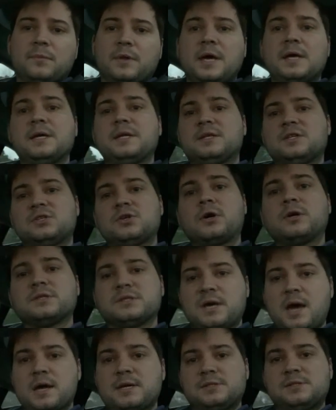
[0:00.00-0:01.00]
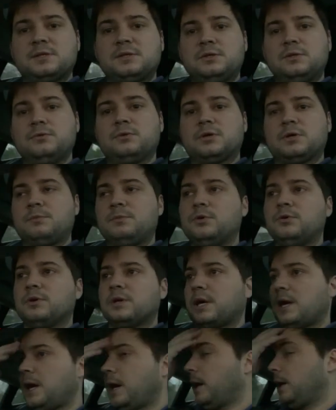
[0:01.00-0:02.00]
they start texting you to
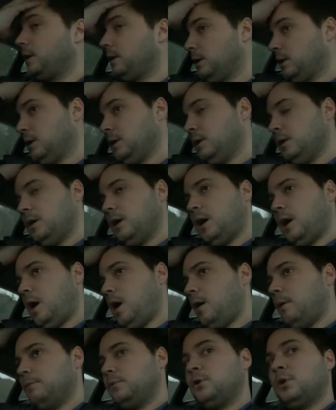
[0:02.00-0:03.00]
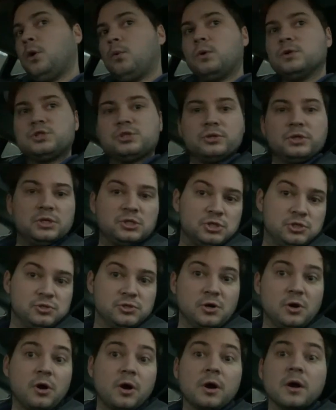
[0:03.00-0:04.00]
communicate what your
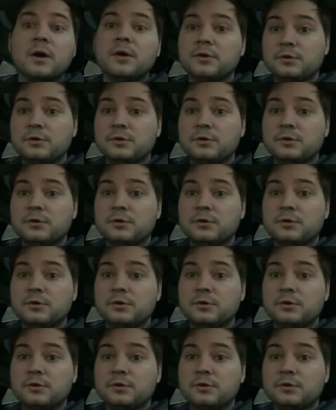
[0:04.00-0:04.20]
issues are.